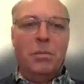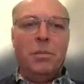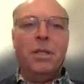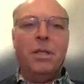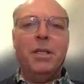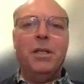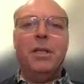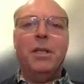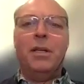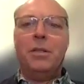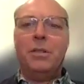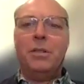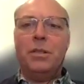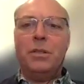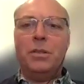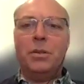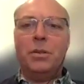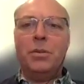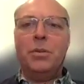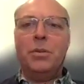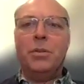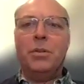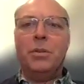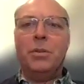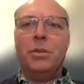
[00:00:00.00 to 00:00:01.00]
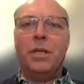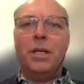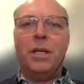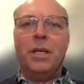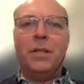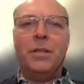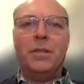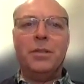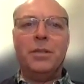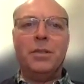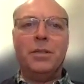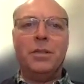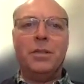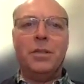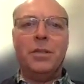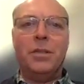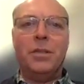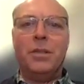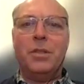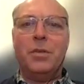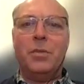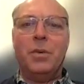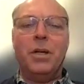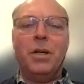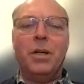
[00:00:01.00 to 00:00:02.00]
pediatric surgery has
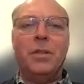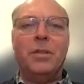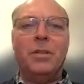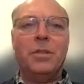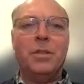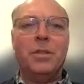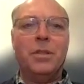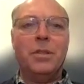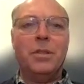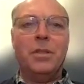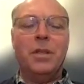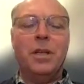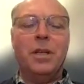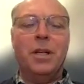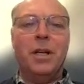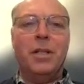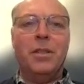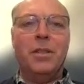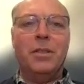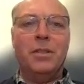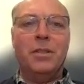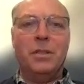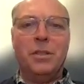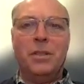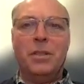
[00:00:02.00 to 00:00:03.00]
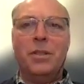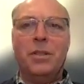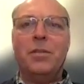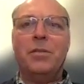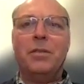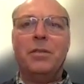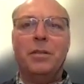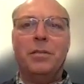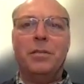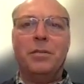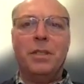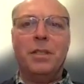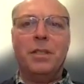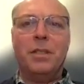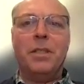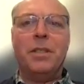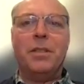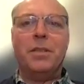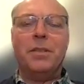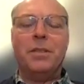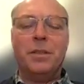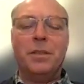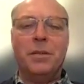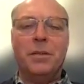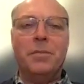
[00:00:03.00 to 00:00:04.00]
advanced in the last 50
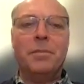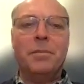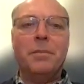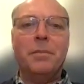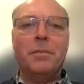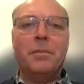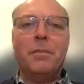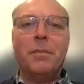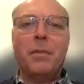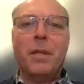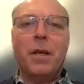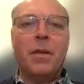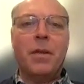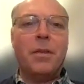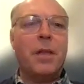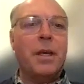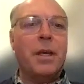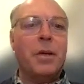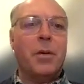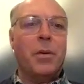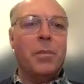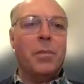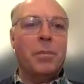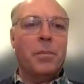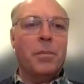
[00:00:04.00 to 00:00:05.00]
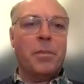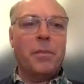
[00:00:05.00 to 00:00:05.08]
years. Thank you.